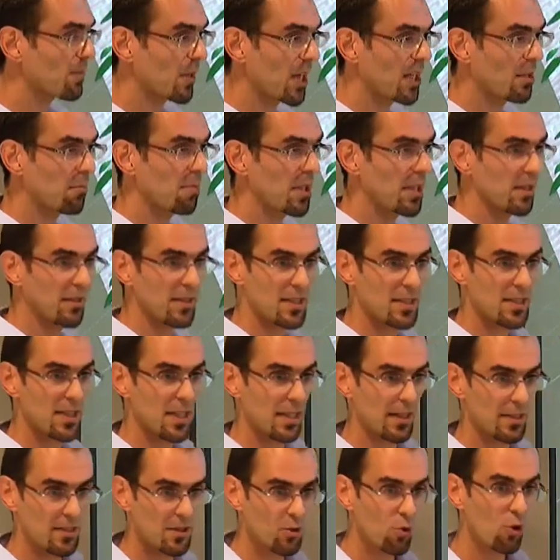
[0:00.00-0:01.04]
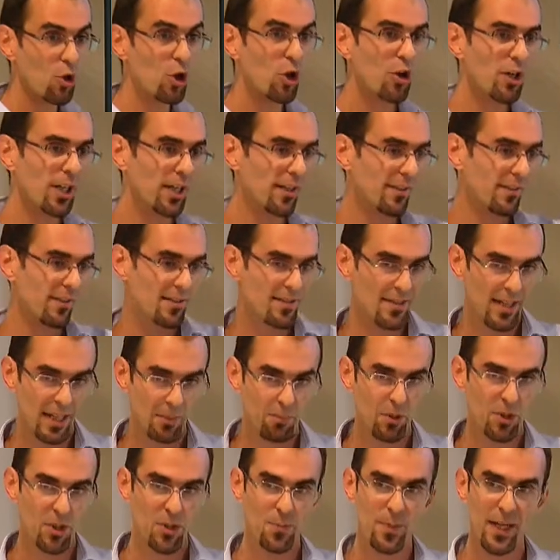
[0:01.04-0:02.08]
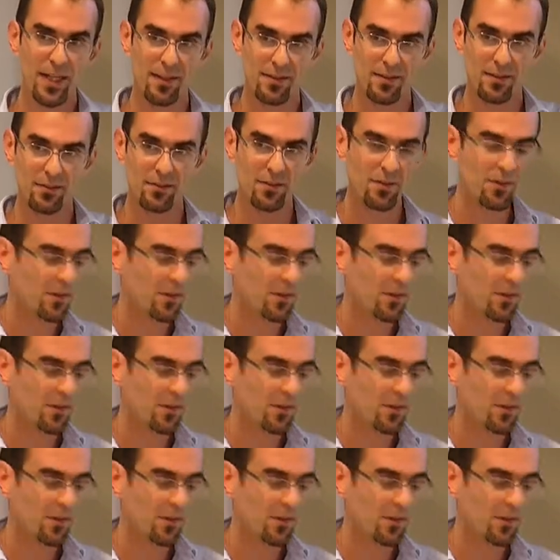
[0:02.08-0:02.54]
might be in the scene. So learning things like perspective.